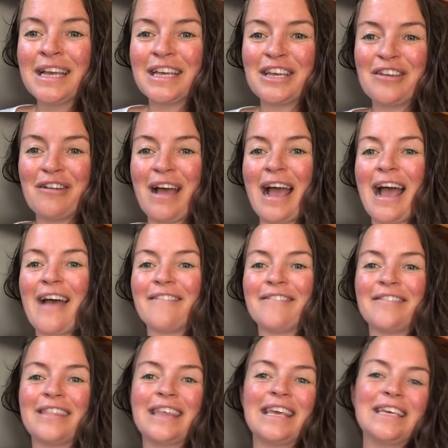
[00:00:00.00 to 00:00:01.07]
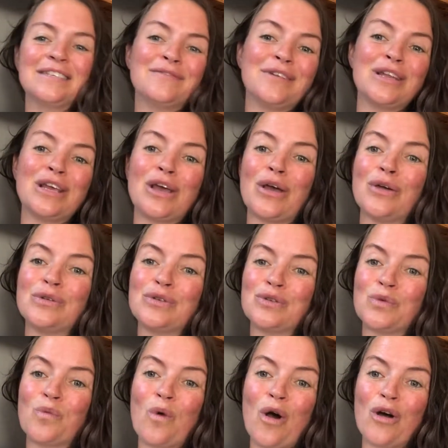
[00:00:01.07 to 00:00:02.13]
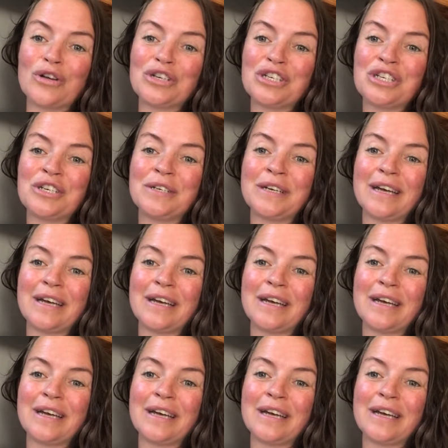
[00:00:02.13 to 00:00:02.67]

you have these videos to watch